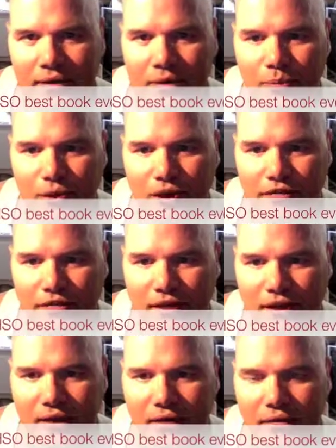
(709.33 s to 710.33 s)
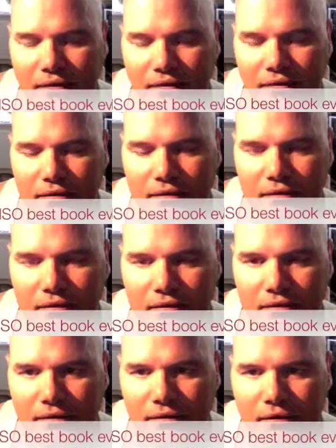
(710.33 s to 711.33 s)
But I think
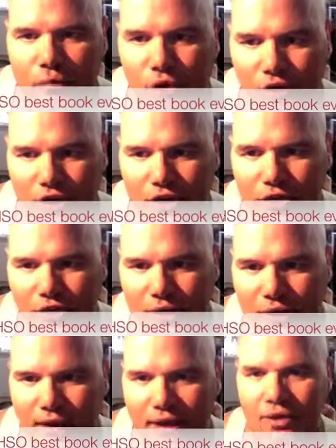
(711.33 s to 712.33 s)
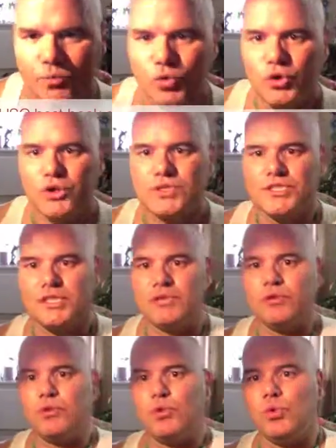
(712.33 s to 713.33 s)
the more that you do it and the more you see
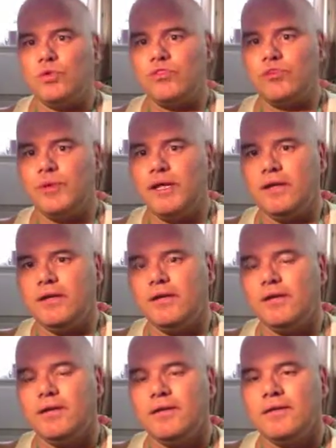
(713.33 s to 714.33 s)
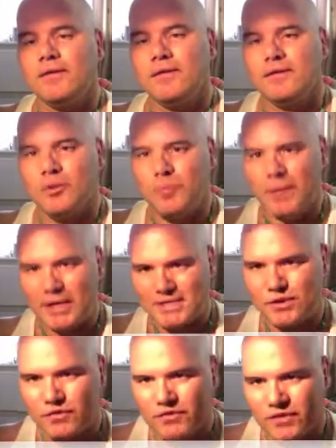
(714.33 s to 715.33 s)
the reward from it, the
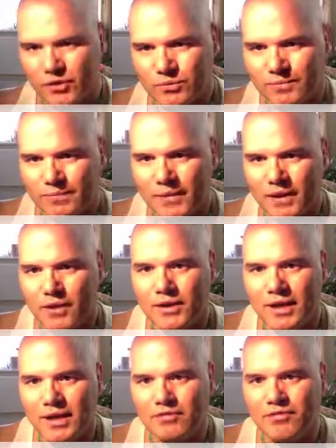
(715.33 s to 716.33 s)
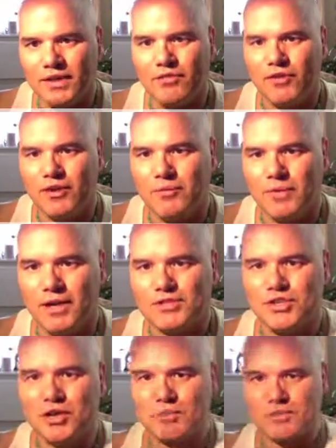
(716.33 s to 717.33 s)
better you feel. Okay, thank you very
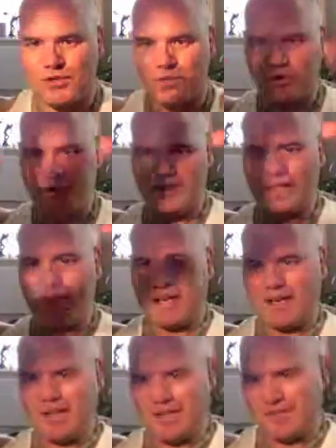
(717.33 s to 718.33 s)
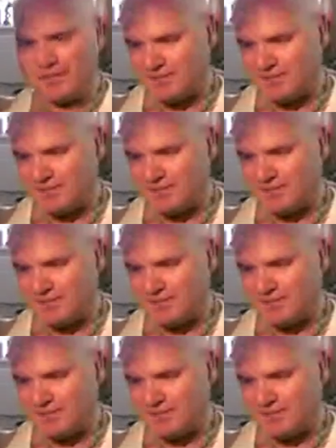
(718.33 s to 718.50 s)
much. I'm Scott Bryant. I'm out of here.